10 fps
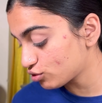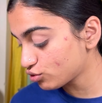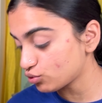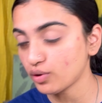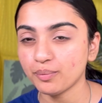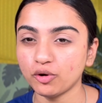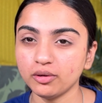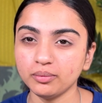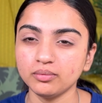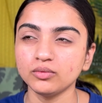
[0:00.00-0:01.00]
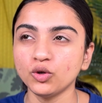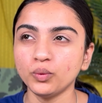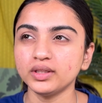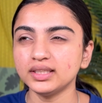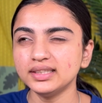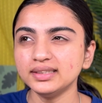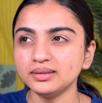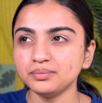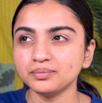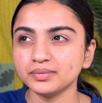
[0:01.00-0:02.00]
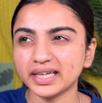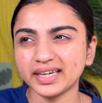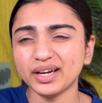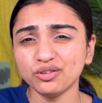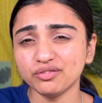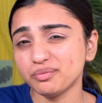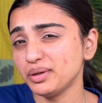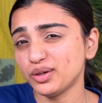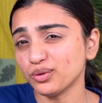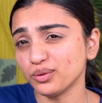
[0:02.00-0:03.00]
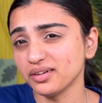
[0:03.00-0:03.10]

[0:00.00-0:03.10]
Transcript: so I'm going to go with a little like kind of mid-tone.